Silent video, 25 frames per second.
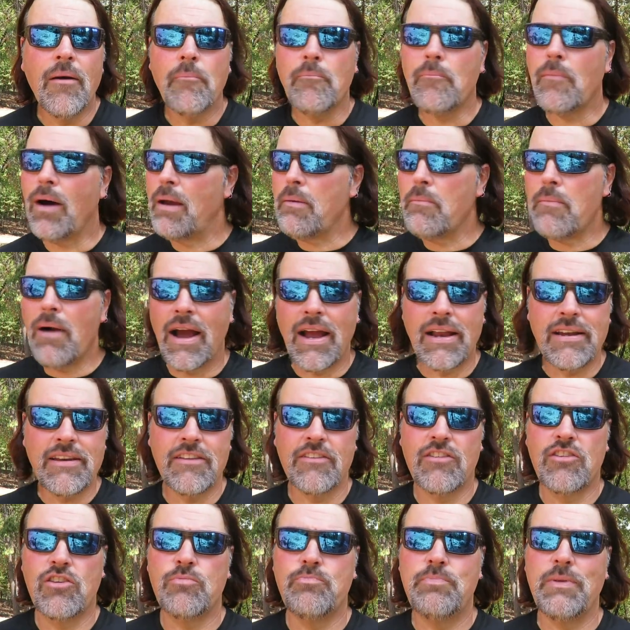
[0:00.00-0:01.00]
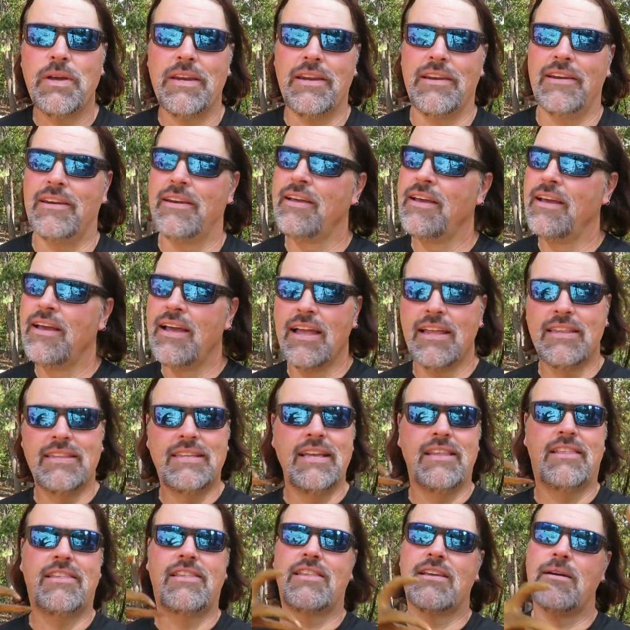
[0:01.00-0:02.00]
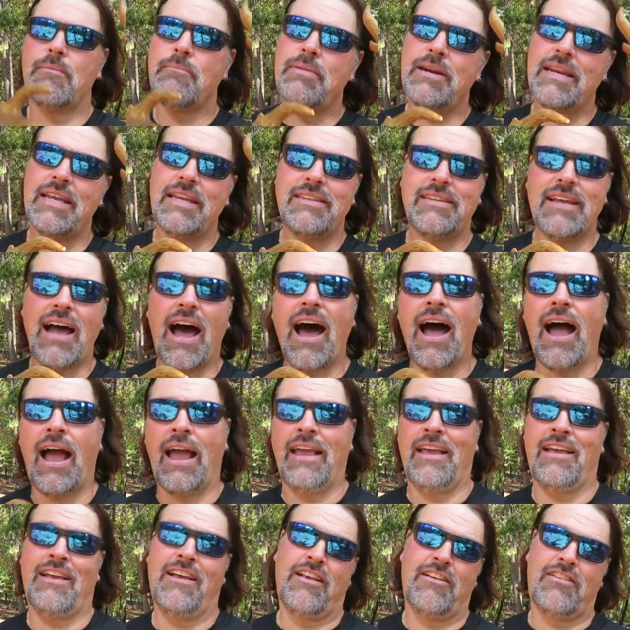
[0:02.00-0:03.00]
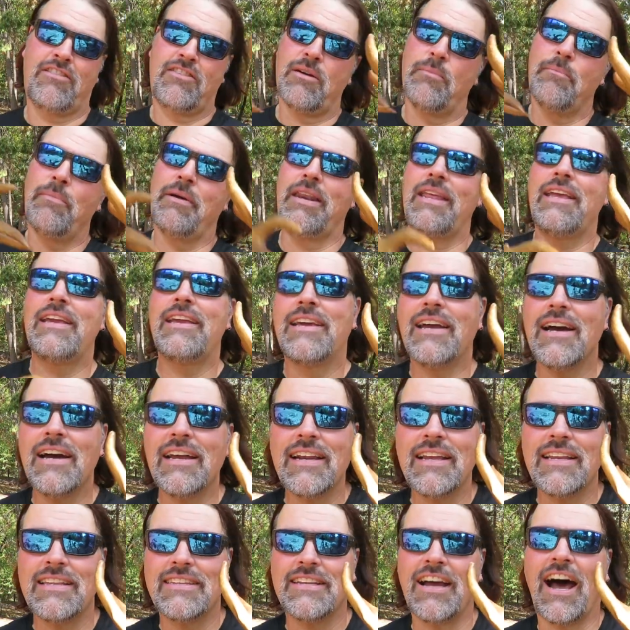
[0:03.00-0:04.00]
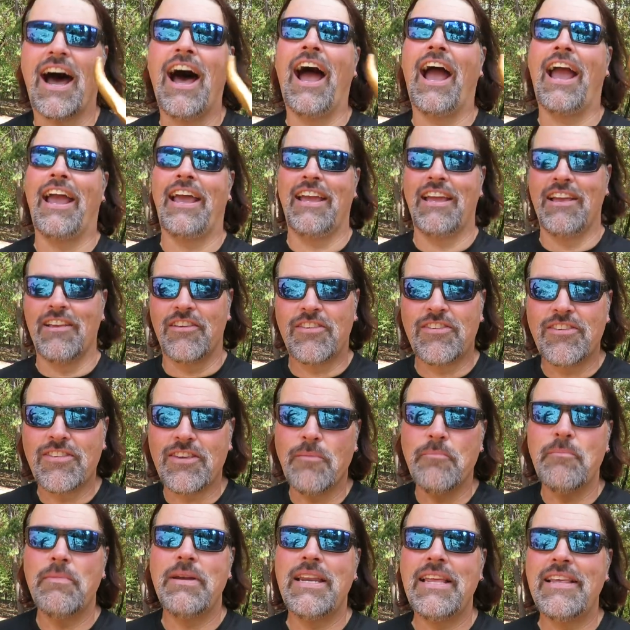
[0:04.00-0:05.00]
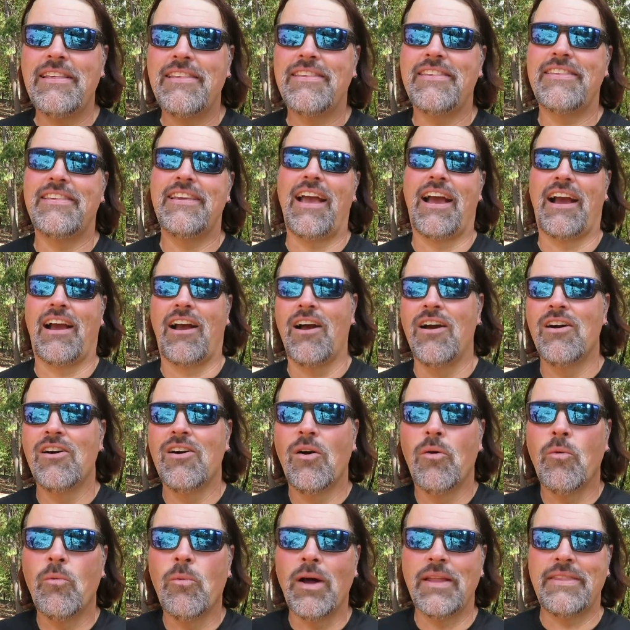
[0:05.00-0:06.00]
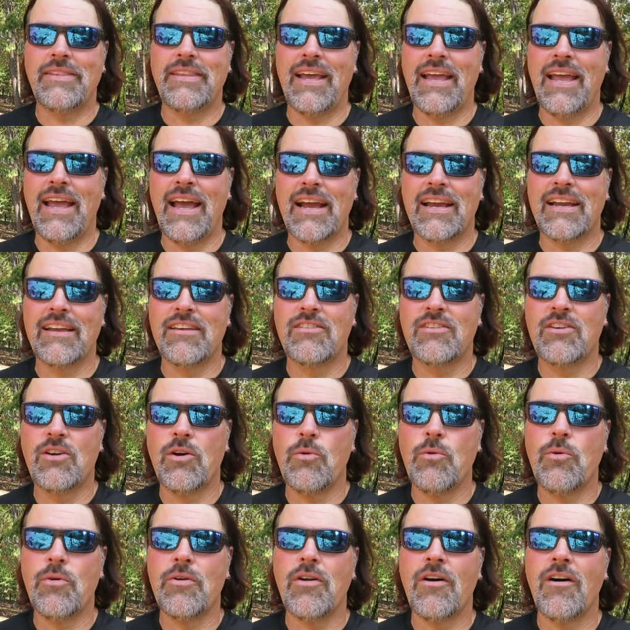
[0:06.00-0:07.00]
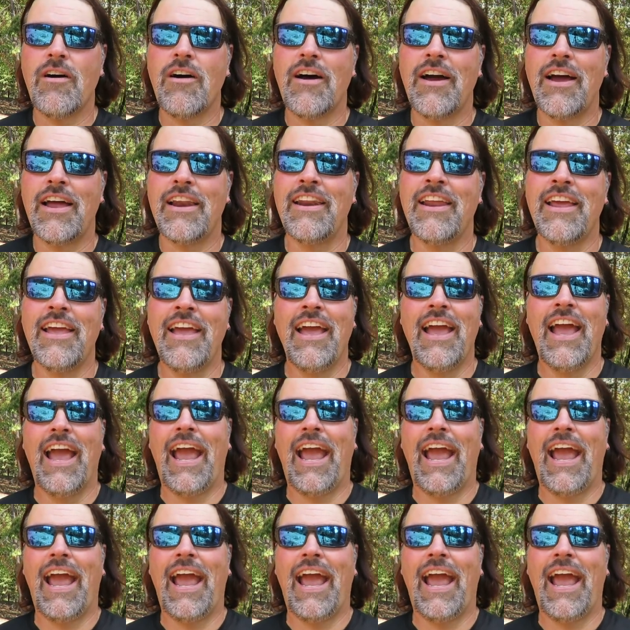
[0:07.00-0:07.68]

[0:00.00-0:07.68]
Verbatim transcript: my mind is spinning. Did somebody die? Is somebody gonna die? Is somebody sick? What the heck is going on?